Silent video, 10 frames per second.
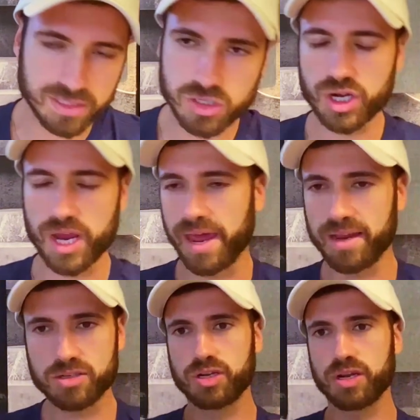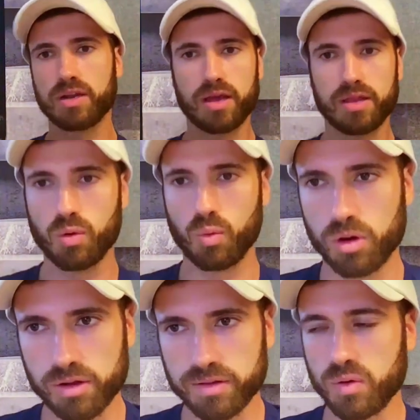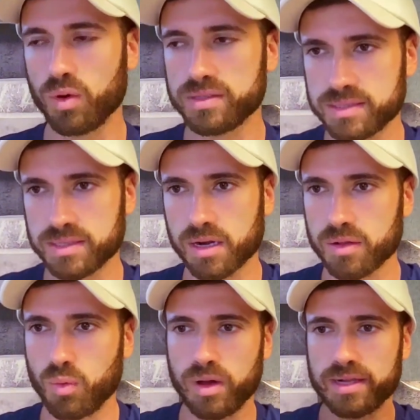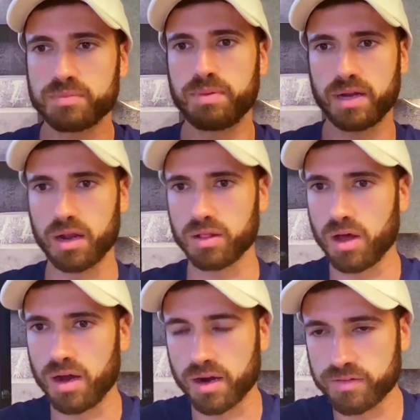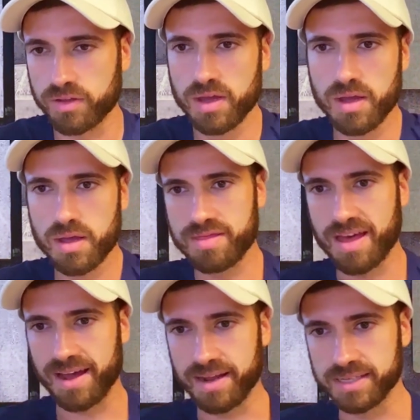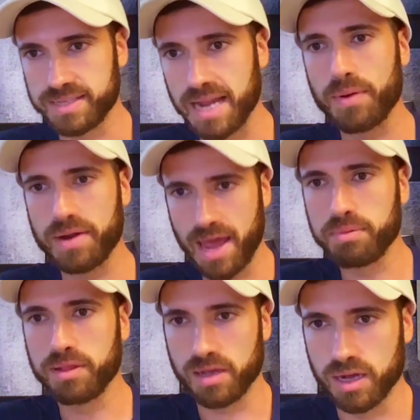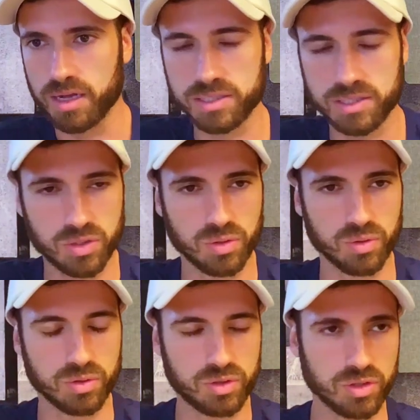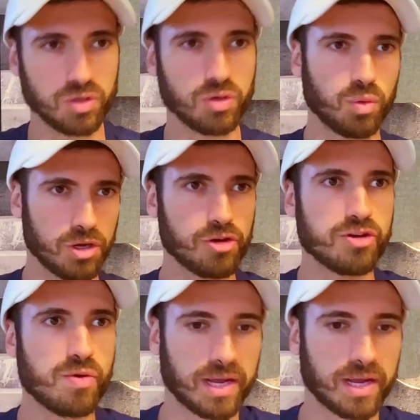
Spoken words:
changed in the world, and what has been unlocked that is now enabling us to do what you're doing at